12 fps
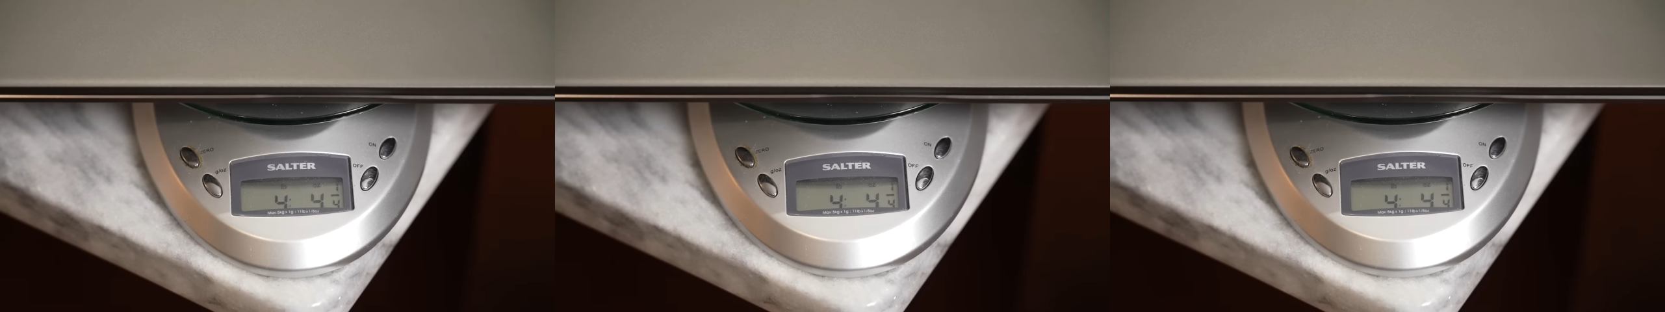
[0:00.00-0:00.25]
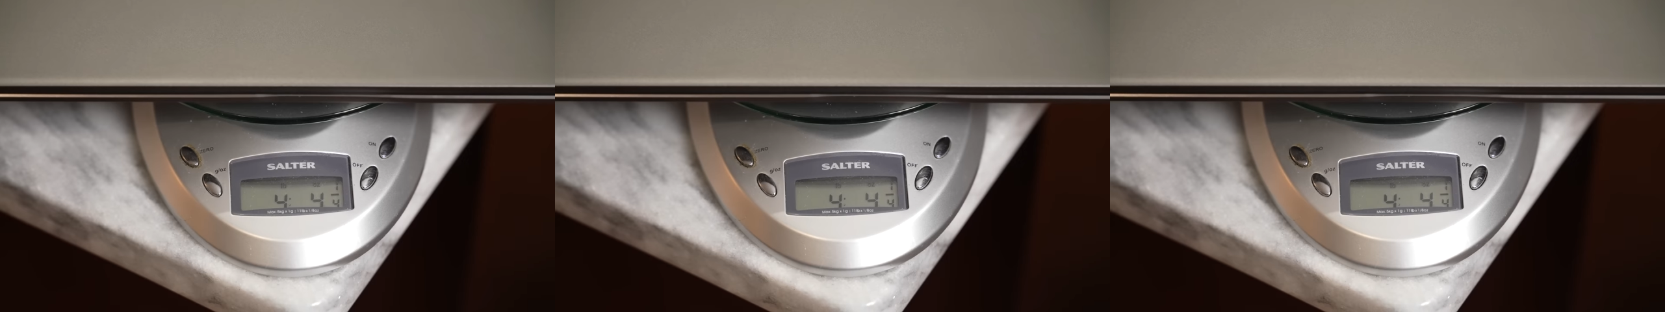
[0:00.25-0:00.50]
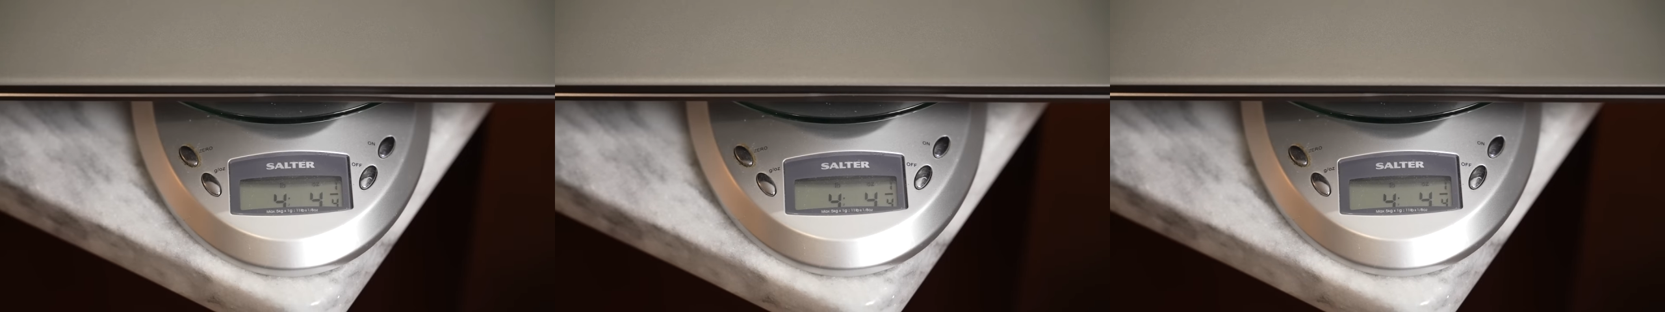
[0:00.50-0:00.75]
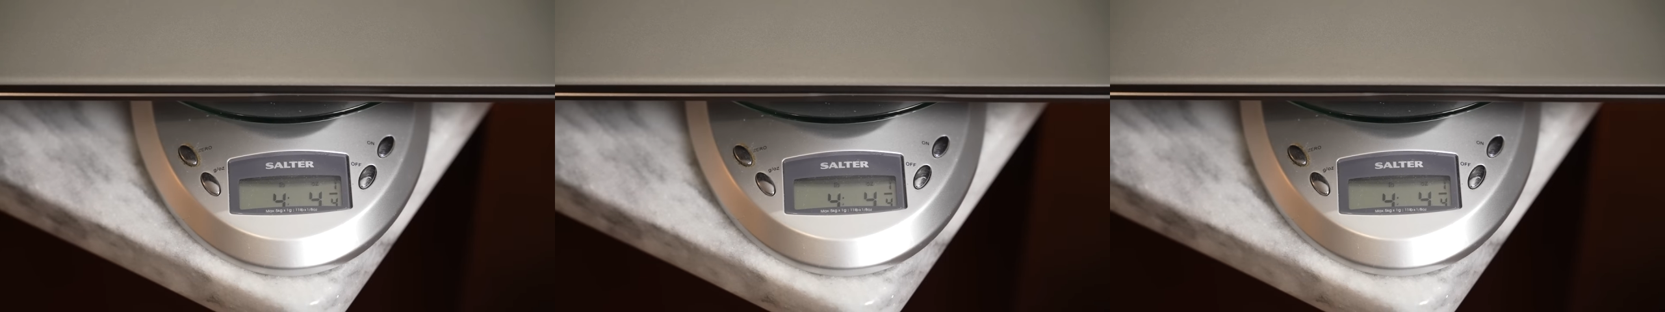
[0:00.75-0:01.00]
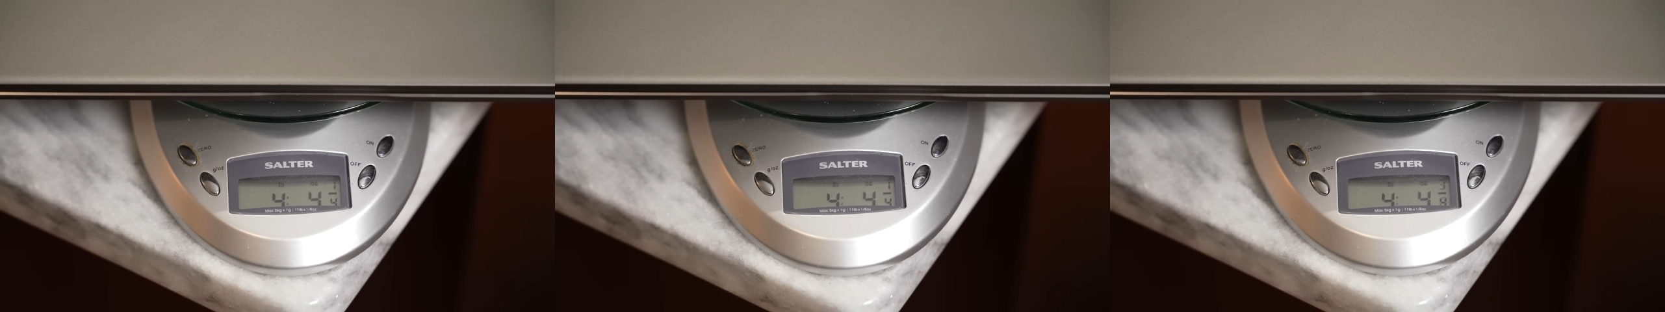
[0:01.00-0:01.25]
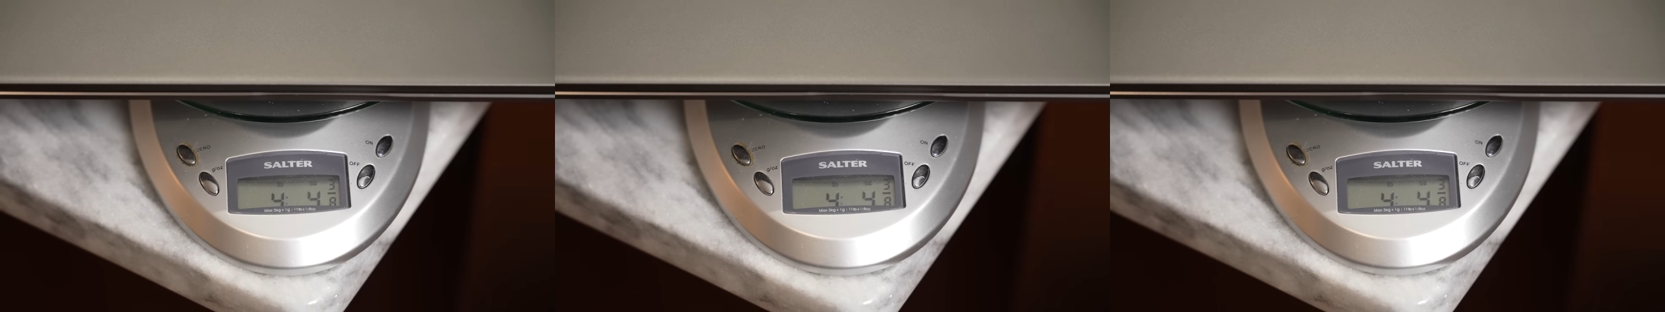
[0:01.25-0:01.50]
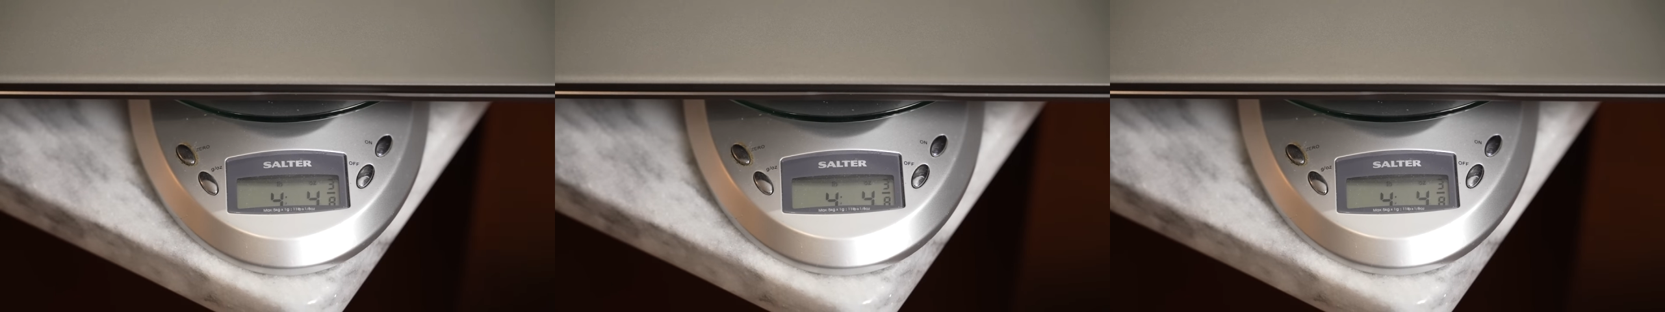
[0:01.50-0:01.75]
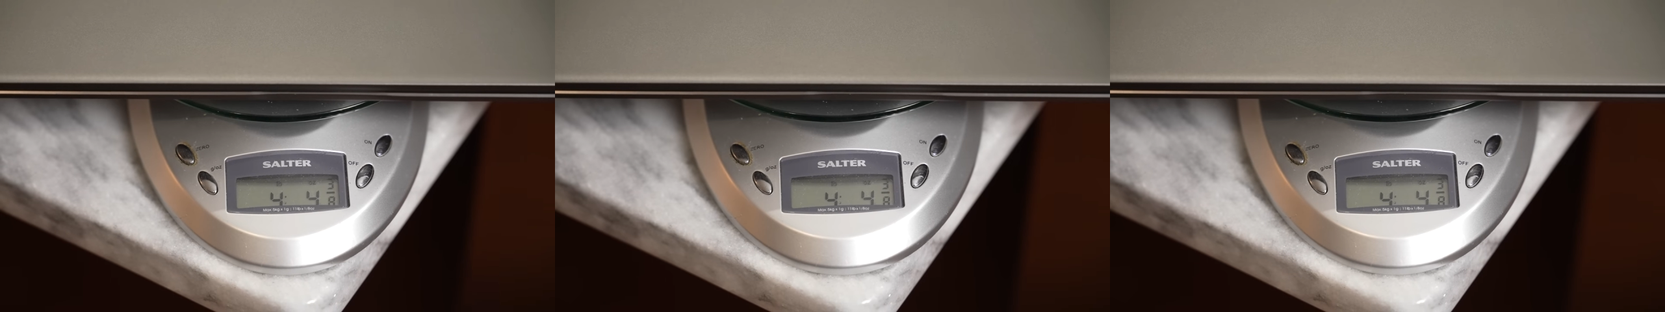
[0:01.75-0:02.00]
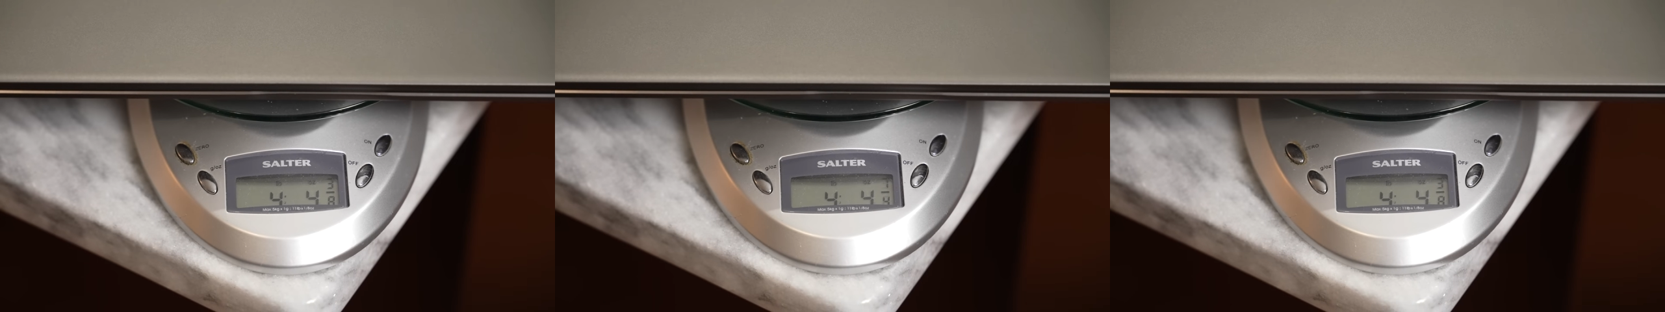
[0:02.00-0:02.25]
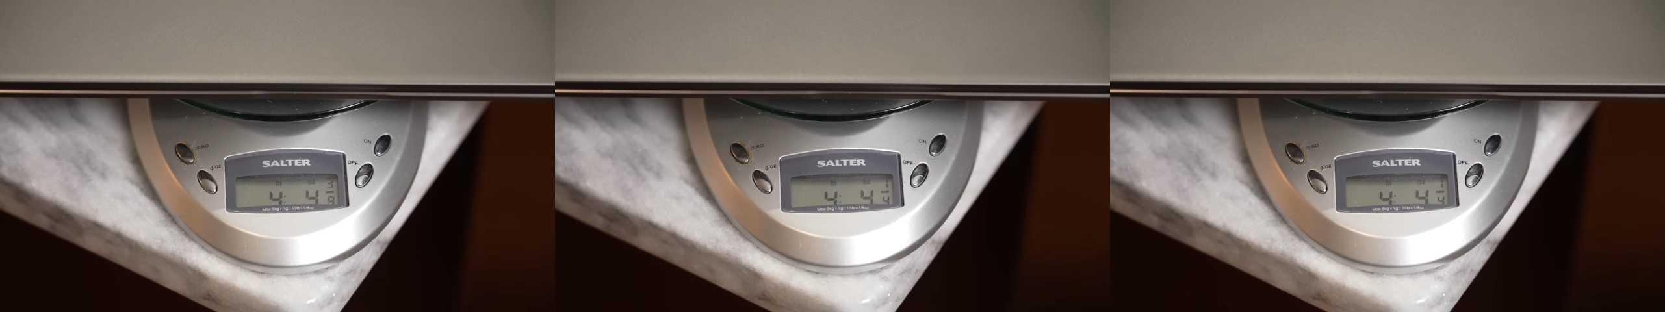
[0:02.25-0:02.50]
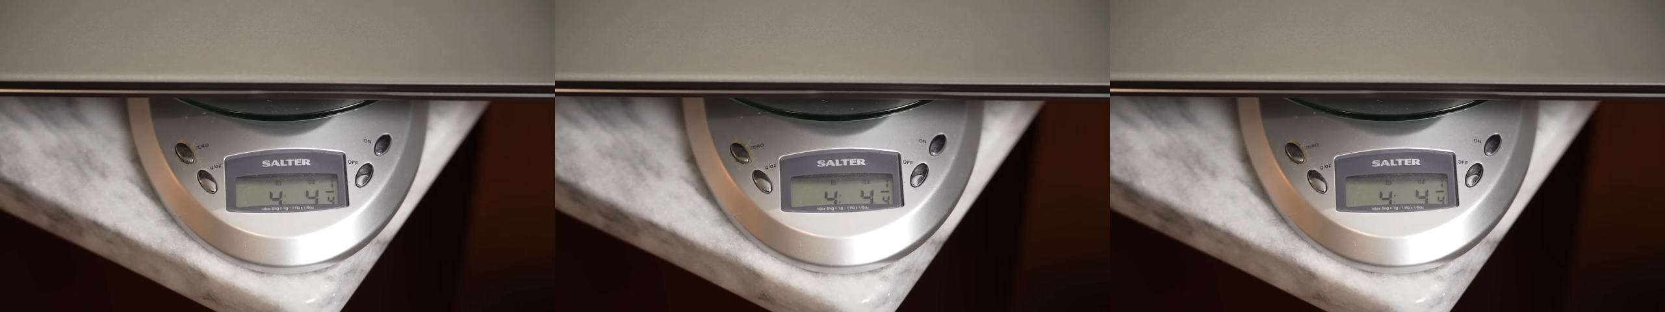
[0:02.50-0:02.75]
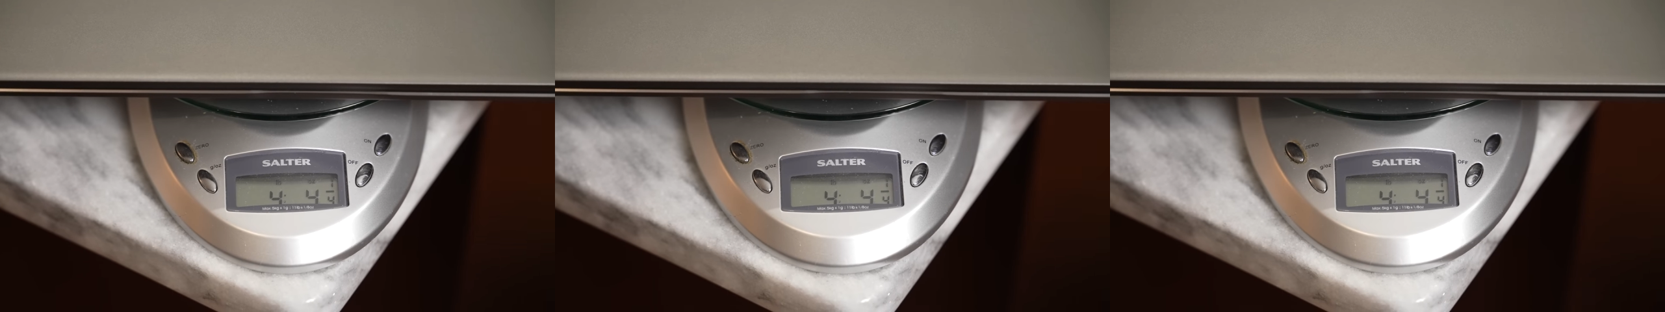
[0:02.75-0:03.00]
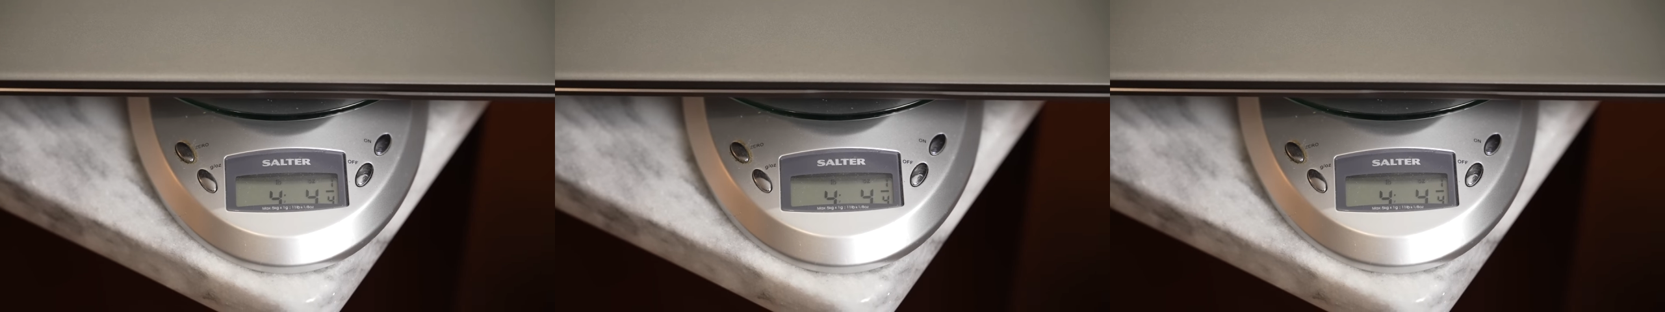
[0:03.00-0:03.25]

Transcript: No face is visible, so there are no lips to read.